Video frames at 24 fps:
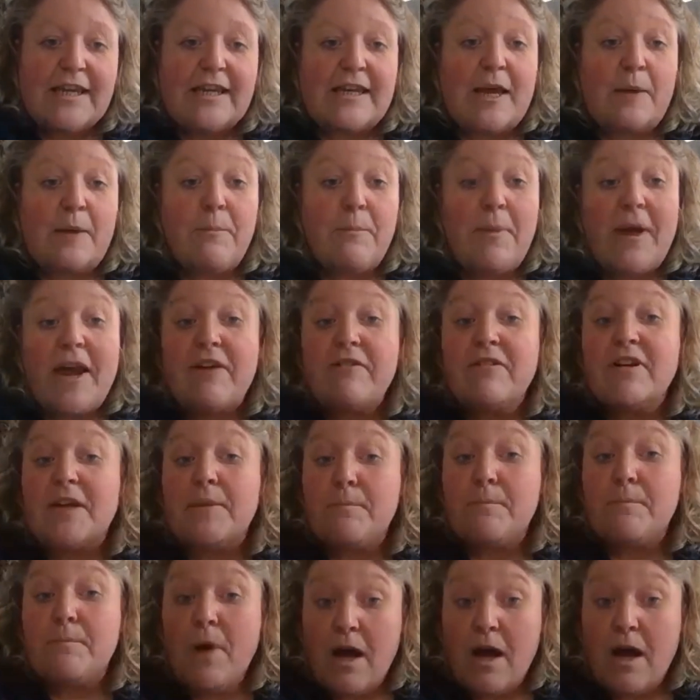Now, bearing
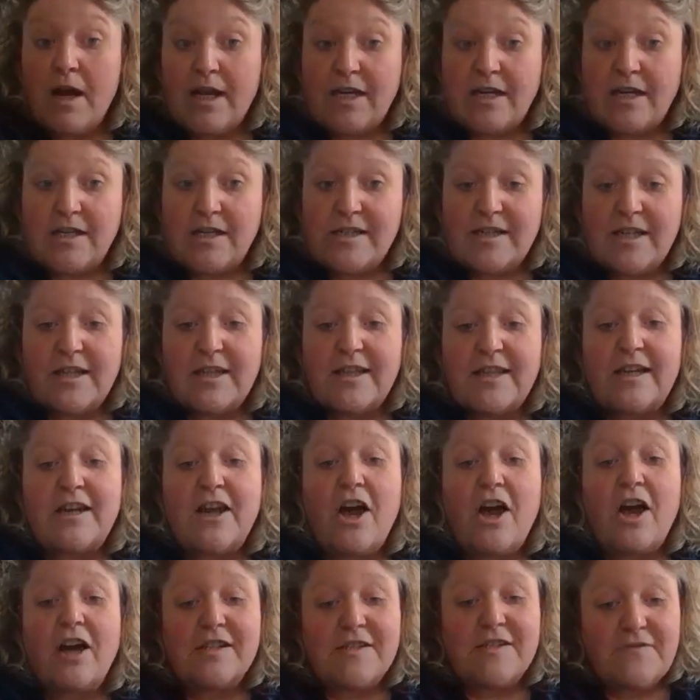in mind, at the
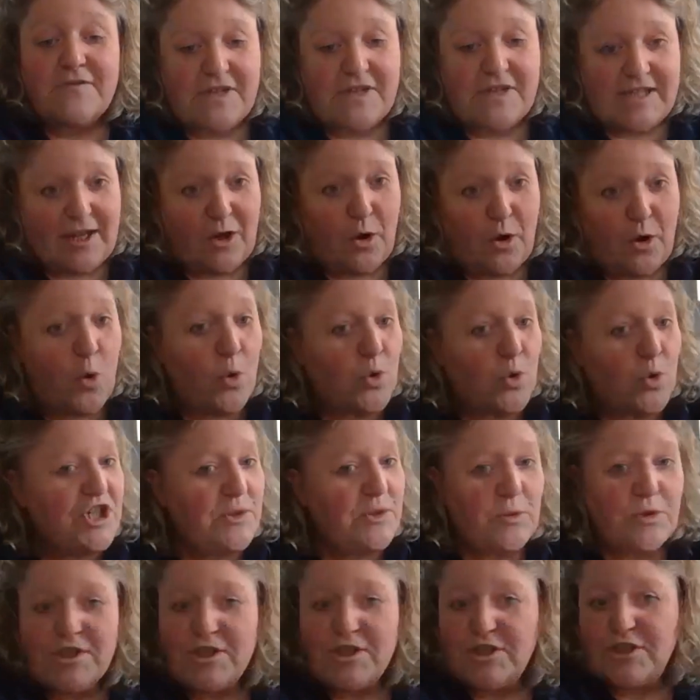last visit, all she
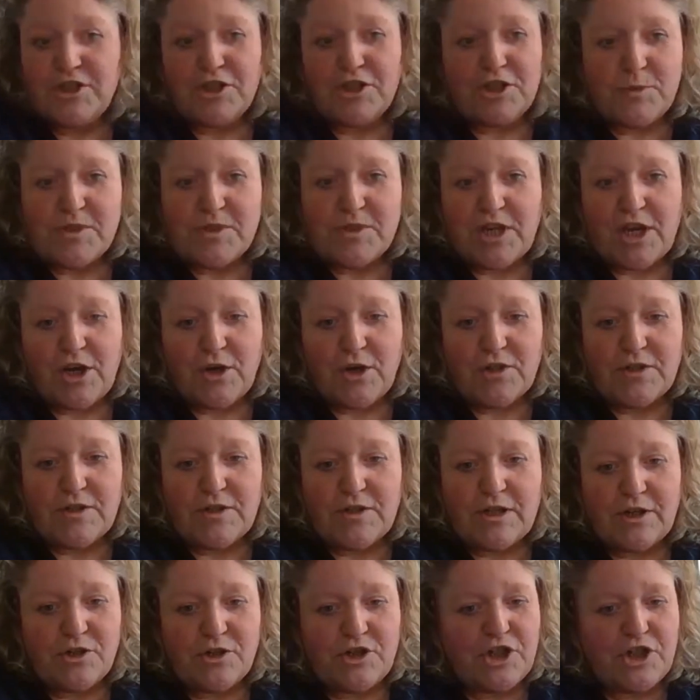wanted to do was go to the
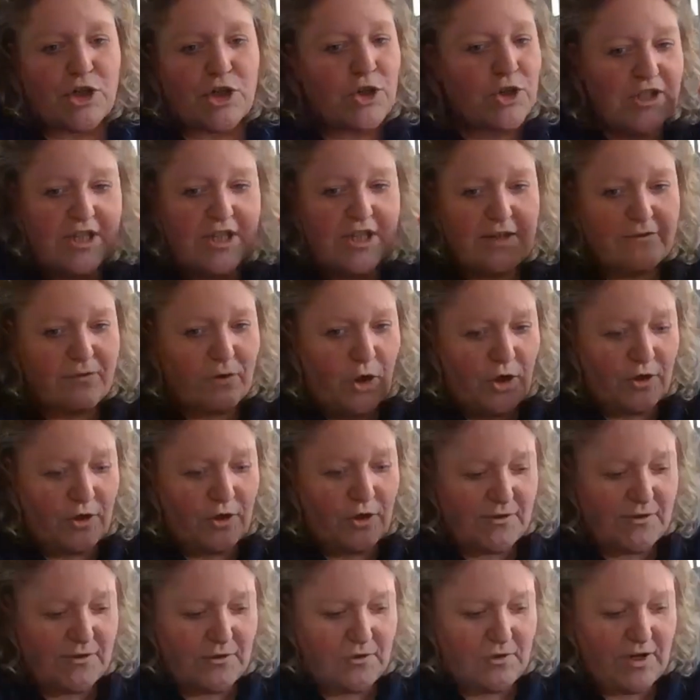loo. She couldn't even
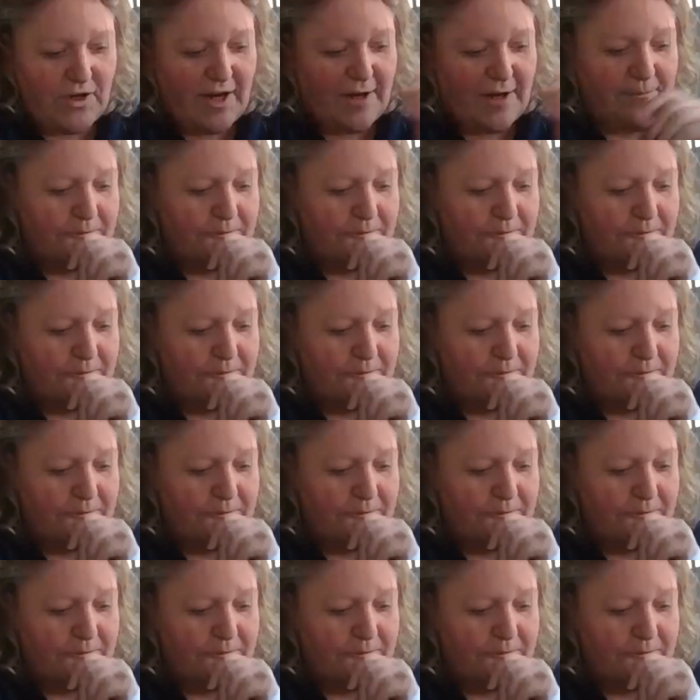concentrate.